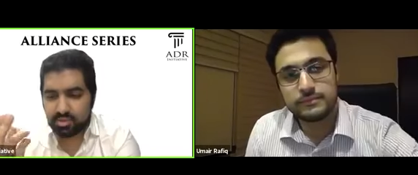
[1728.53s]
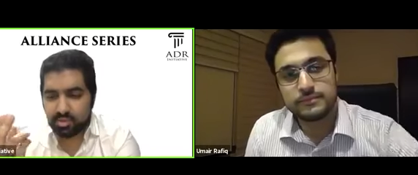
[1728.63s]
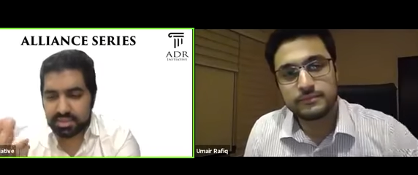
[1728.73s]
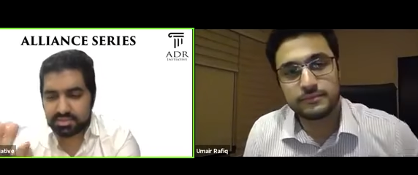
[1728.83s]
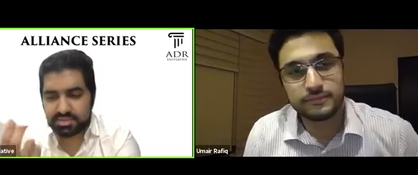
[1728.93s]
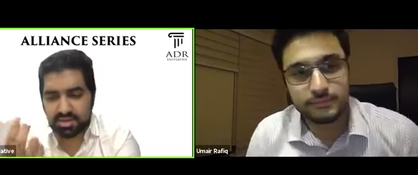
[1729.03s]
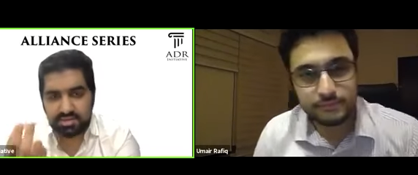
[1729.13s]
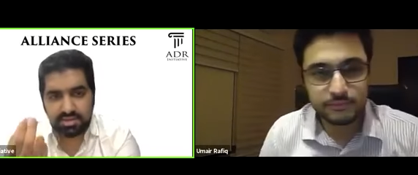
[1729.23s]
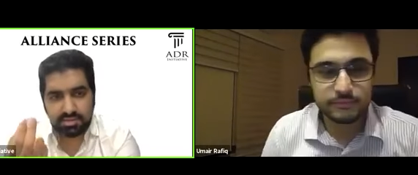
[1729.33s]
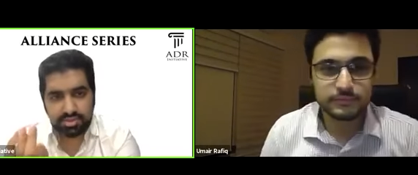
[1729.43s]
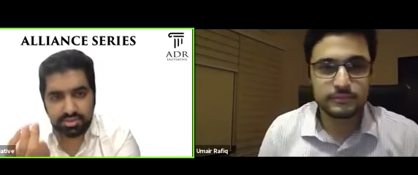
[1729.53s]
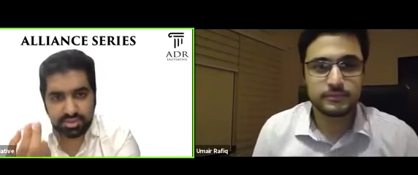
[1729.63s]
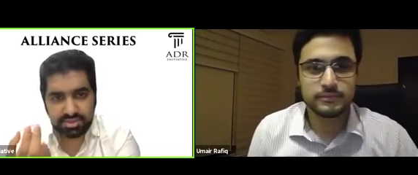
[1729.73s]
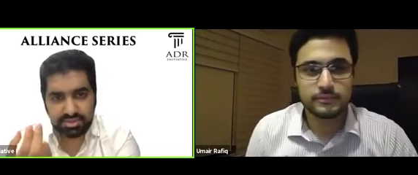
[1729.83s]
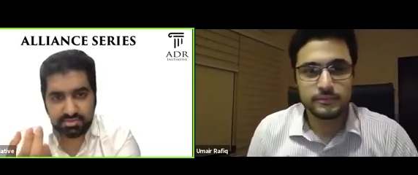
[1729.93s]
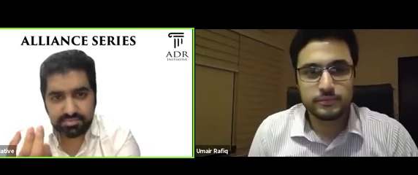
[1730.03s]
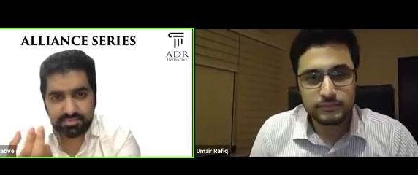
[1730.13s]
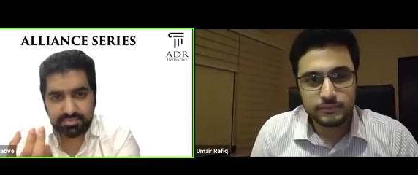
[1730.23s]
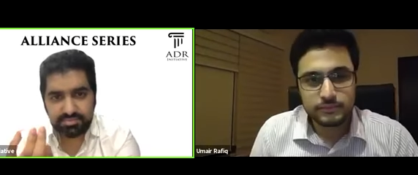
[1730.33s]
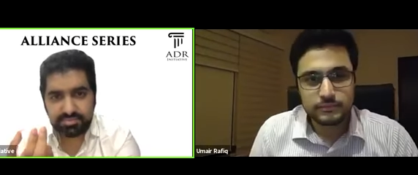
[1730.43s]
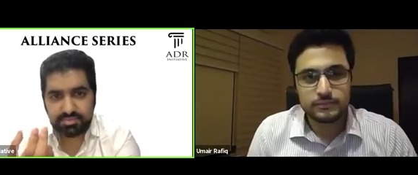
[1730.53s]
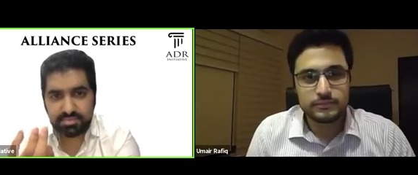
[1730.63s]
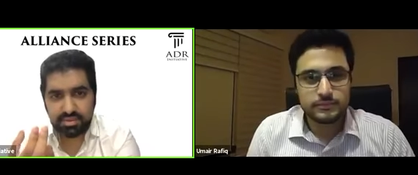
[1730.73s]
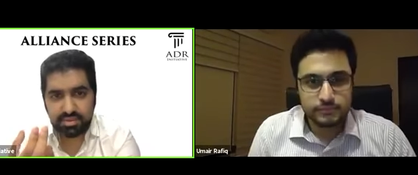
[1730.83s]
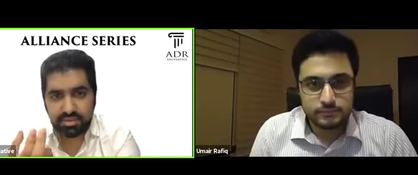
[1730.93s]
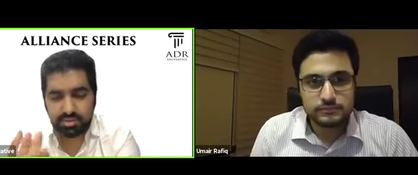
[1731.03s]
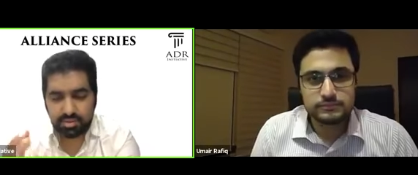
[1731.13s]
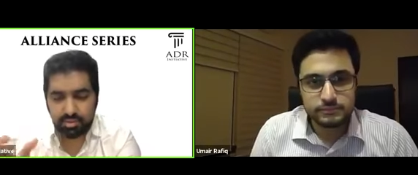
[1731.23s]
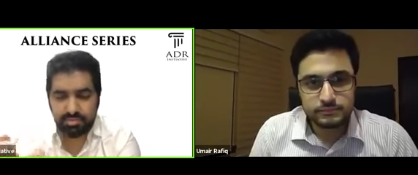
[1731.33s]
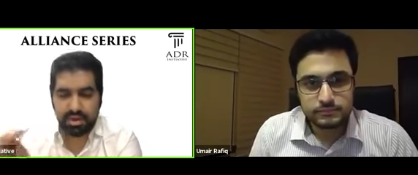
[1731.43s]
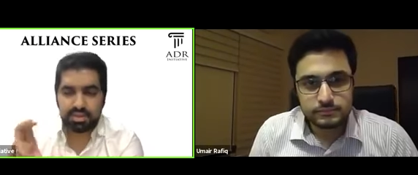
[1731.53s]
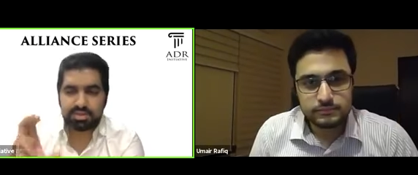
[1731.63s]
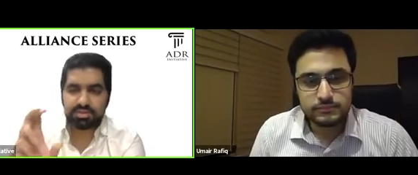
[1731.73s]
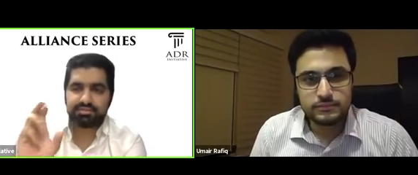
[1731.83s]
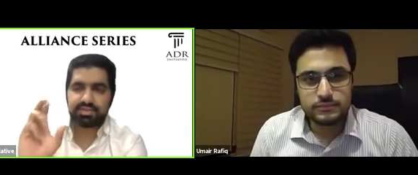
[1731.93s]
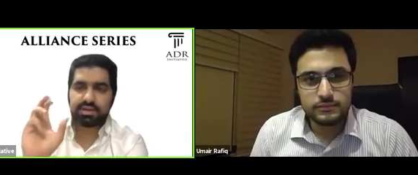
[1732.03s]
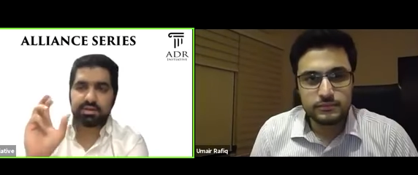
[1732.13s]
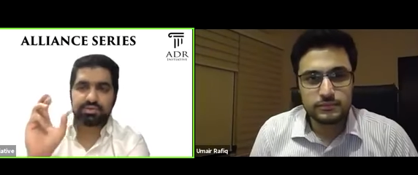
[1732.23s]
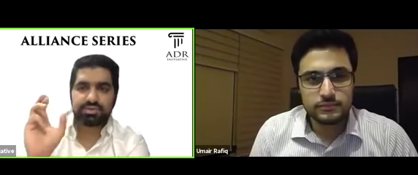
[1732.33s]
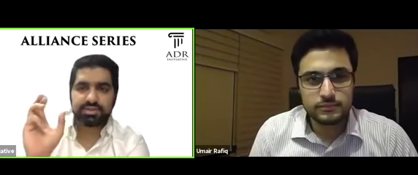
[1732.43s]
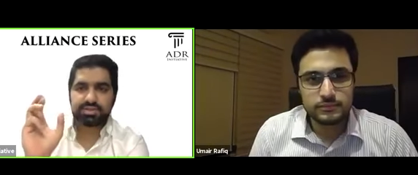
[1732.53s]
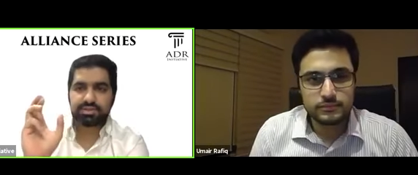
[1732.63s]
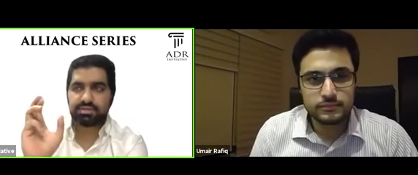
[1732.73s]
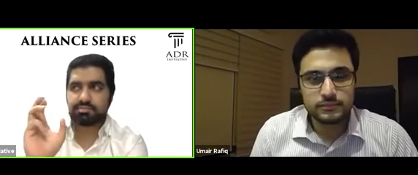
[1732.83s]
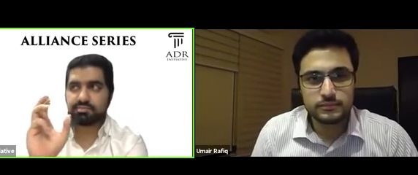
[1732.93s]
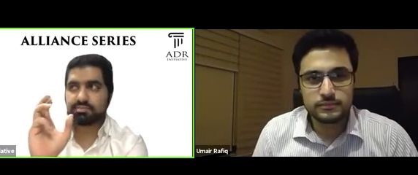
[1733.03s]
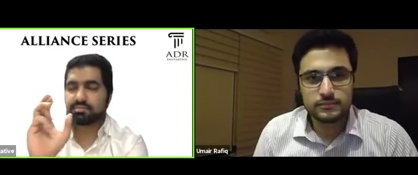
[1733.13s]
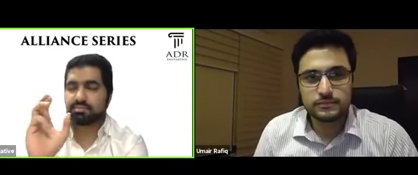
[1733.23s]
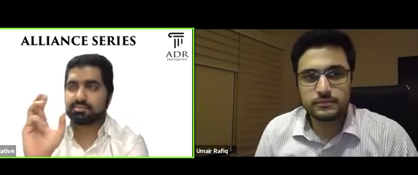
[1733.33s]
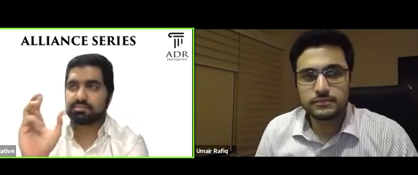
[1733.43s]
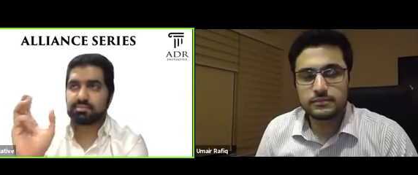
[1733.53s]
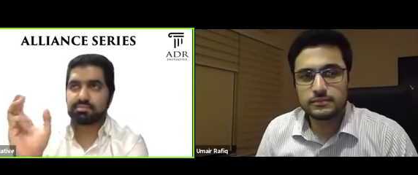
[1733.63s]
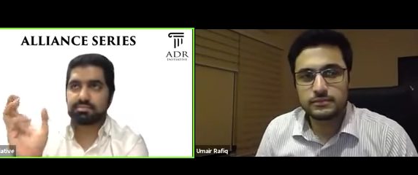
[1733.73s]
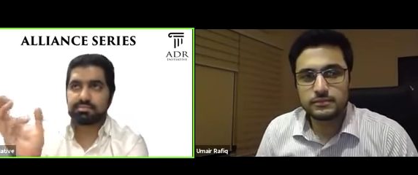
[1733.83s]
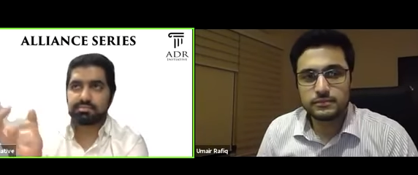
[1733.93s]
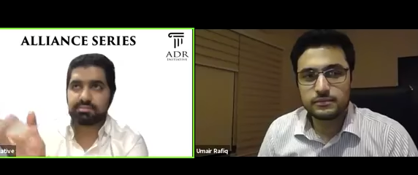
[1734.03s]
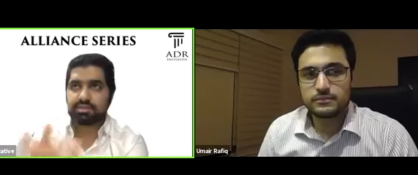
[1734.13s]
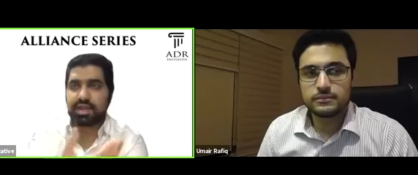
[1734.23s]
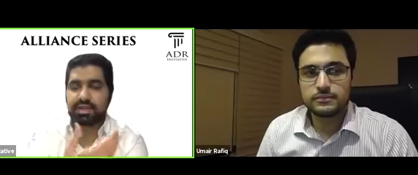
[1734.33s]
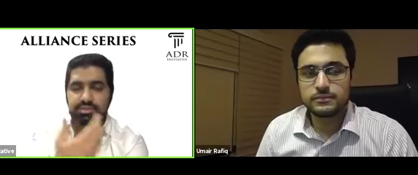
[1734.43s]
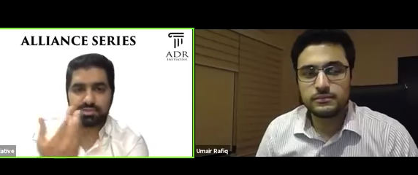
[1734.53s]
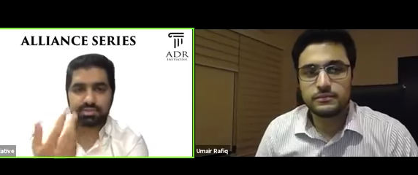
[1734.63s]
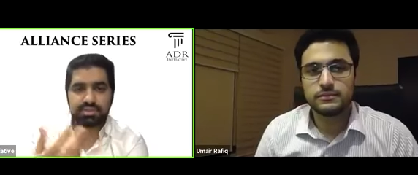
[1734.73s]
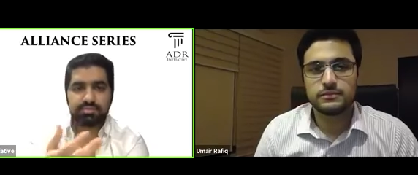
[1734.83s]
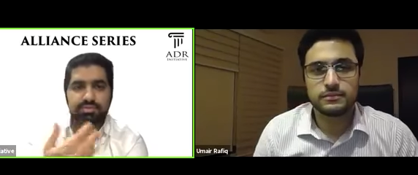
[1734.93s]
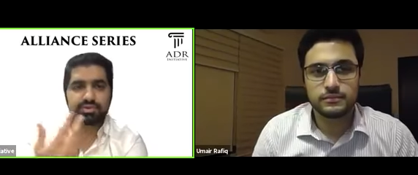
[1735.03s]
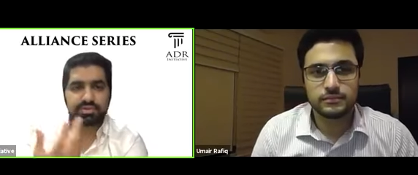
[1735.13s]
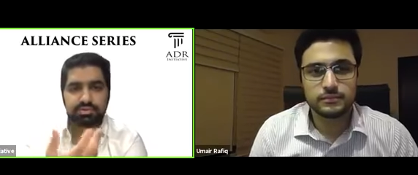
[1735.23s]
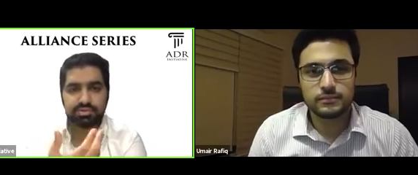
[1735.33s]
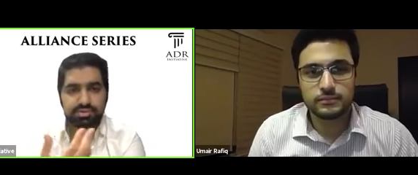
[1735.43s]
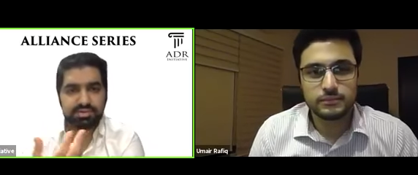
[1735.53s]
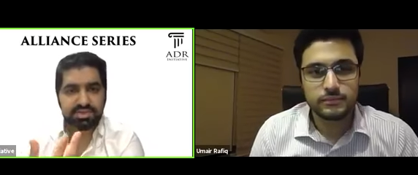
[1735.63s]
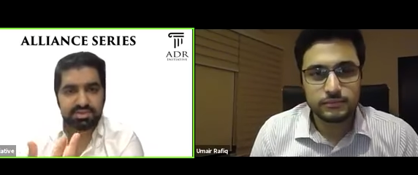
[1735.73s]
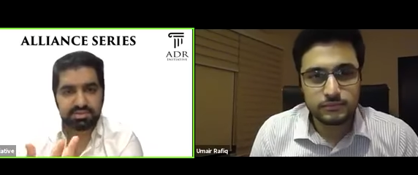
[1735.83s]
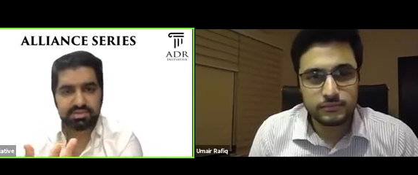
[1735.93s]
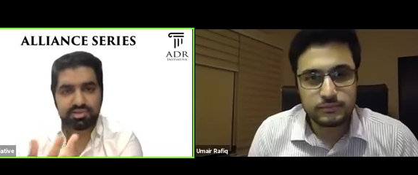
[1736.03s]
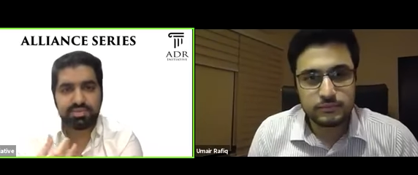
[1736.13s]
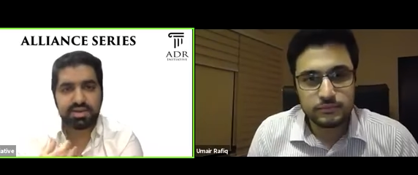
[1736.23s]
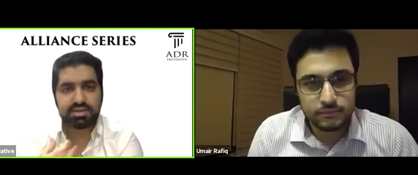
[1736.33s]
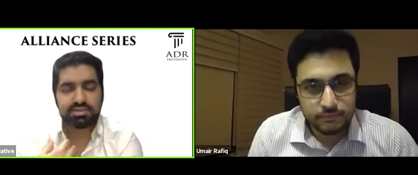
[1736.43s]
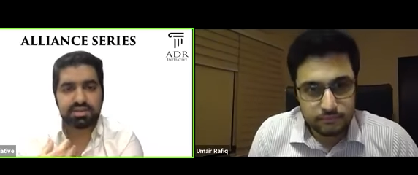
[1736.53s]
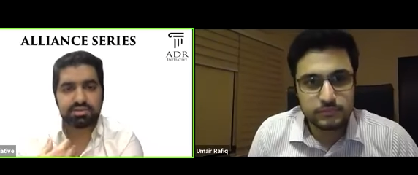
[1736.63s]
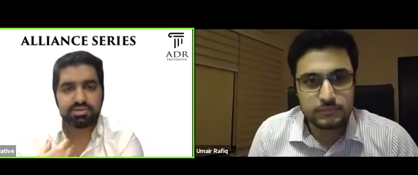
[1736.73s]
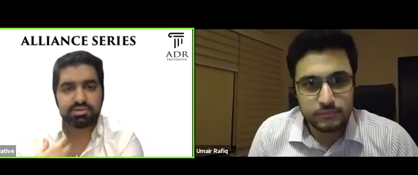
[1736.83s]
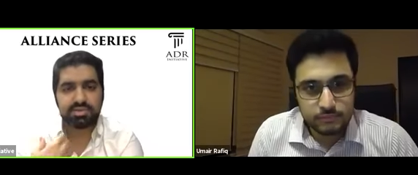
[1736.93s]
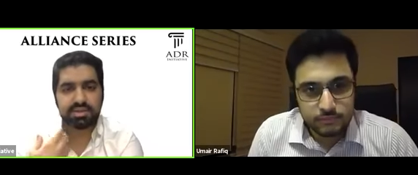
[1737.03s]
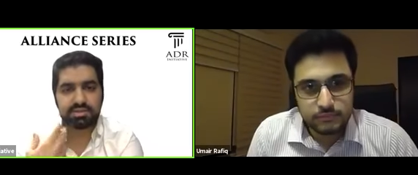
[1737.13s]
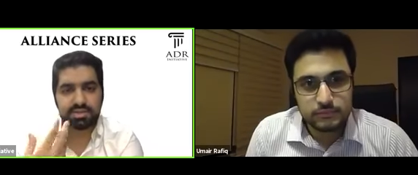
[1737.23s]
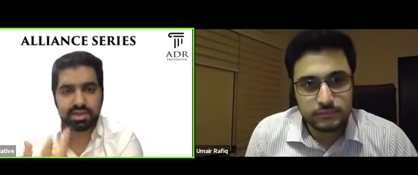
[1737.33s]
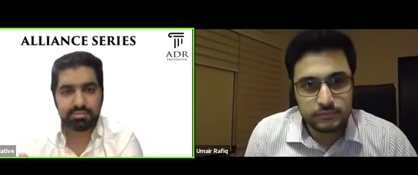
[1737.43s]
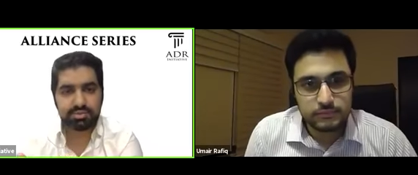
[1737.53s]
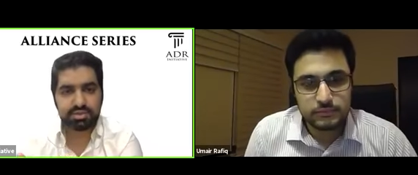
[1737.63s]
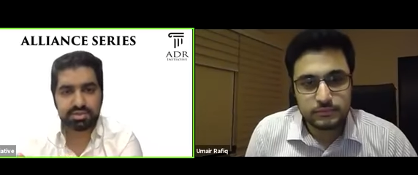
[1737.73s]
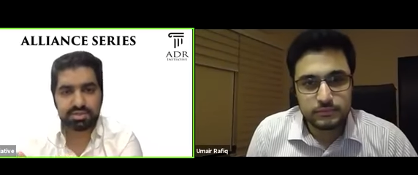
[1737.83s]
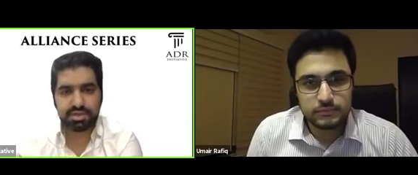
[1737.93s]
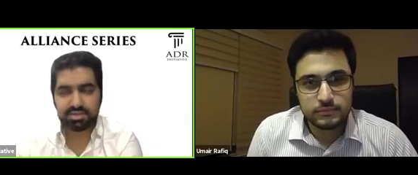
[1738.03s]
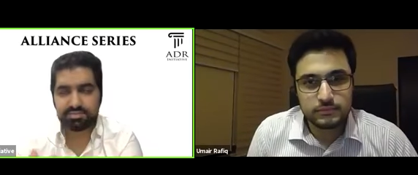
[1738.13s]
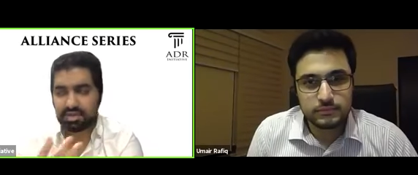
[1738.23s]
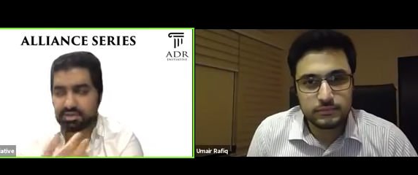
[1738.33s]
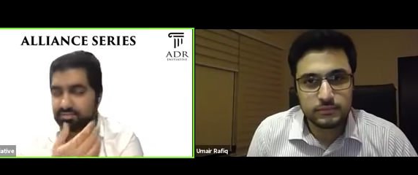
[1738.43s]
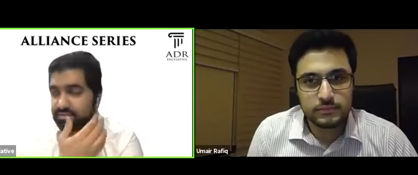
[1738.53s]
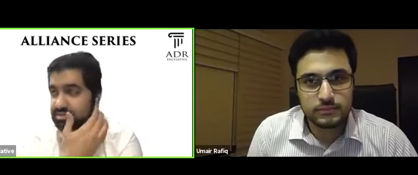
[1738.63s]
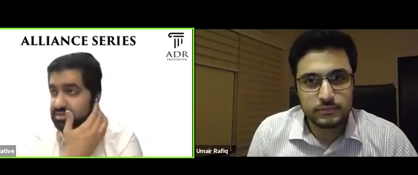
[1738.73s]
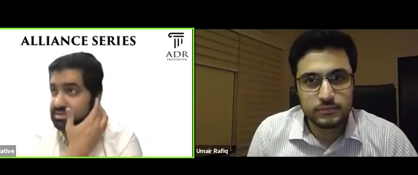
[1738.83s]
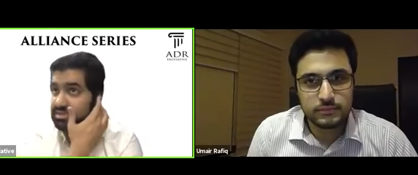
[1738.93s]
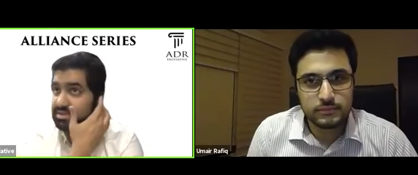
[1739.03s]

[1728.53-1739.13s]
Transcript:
Speaker 1: When you start an arbitration, you're part of an arbitration statute in most jurisdictions. So in Pakistan, you could be under the Arbitration Act of nineteen forty.